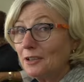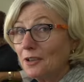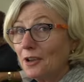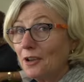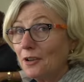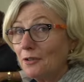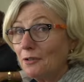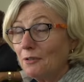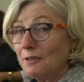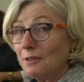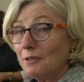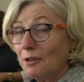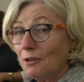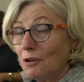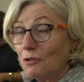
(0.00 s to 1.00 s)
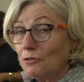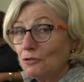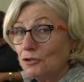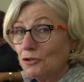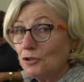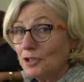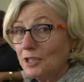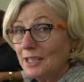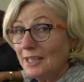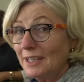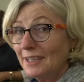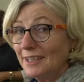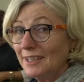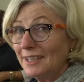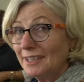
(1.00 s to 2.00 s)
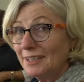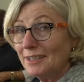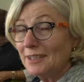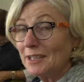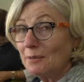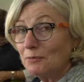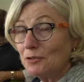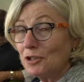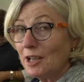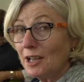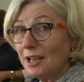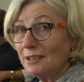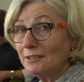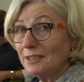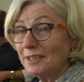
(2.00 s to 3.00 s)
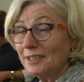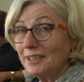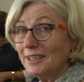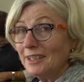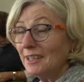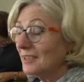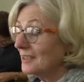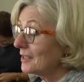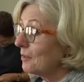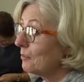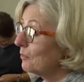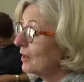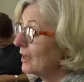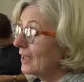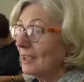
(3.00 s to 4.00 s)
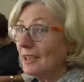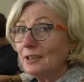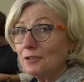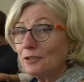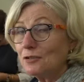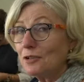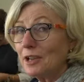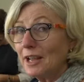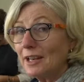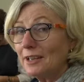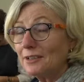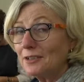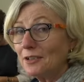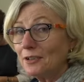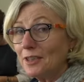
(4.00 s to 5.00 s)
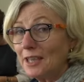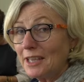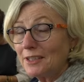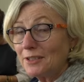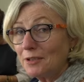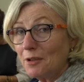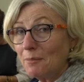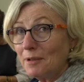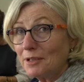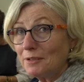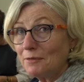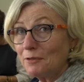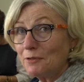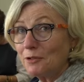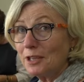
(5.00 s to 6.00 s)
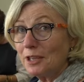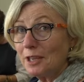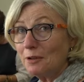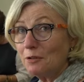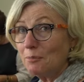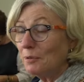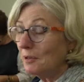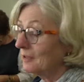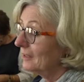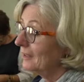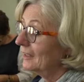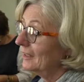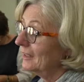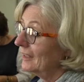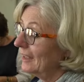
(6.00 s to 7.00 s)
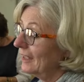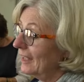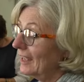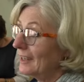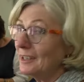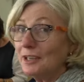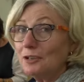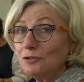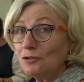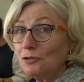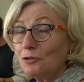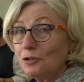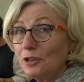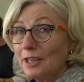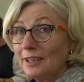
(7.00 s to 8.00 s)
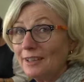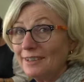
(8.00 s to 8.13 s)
go on duty to some child somewhere in Australia. So thanks so much for all your help and enjoy.